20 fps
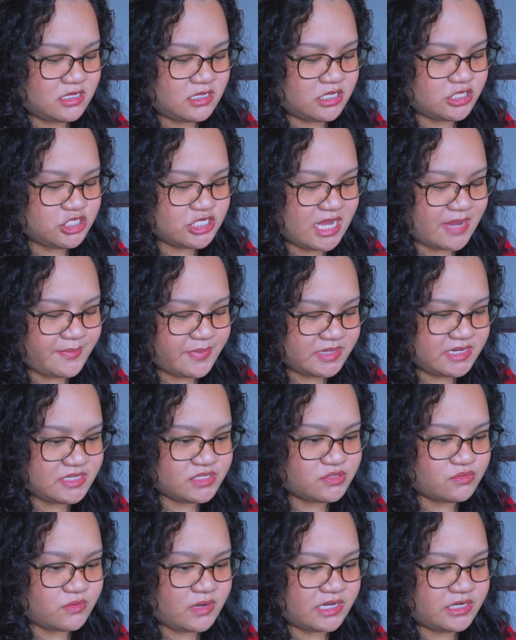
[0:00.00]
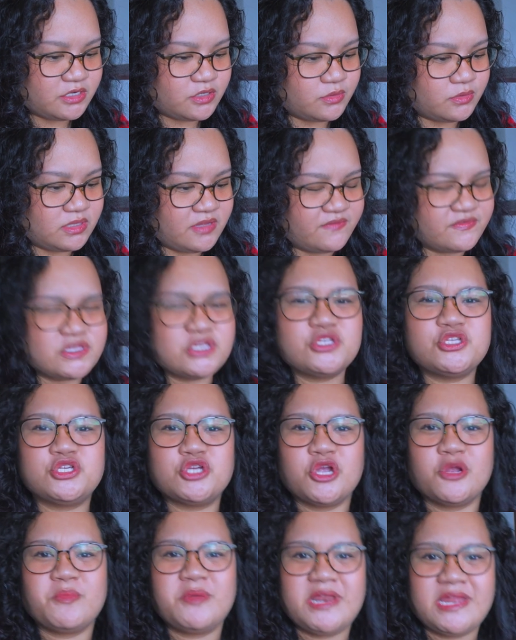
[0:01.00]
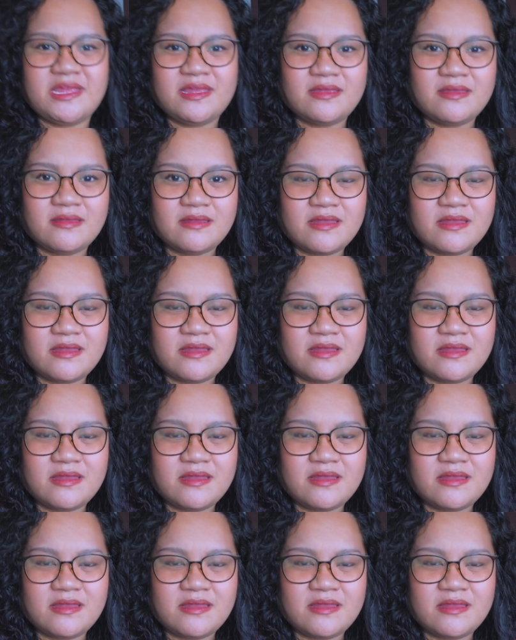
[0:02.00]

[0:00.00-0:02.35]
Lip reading: Japanese writer who lives in Germany,